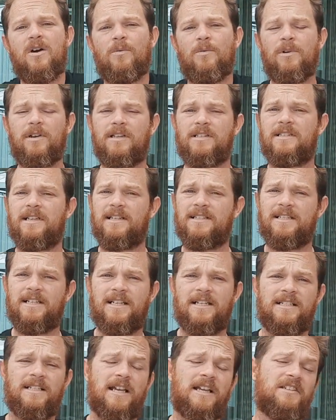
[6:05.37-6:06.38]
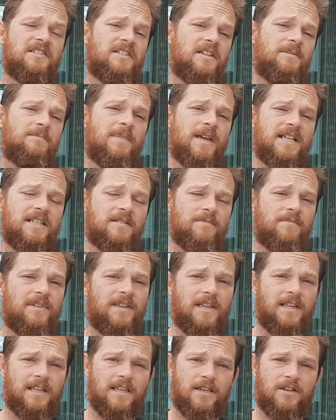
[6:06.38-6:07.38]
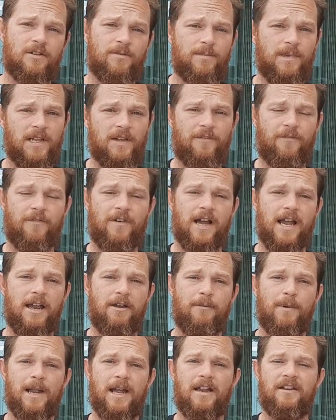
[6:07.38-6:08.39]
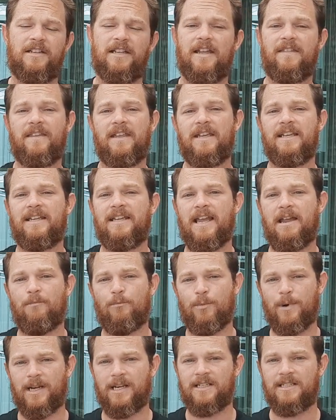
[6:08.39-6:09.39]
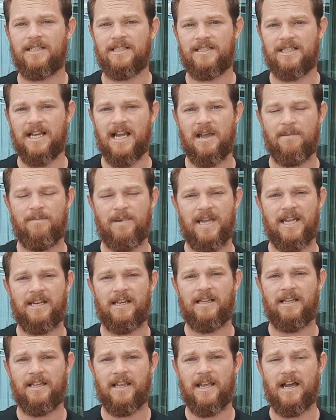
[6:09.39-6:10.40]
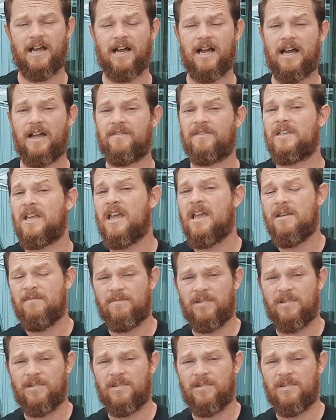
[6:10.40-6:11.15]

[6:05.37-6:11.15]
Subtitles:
What it does actually makes them think there could be a fire around, and they get ready to start abandoning their hives.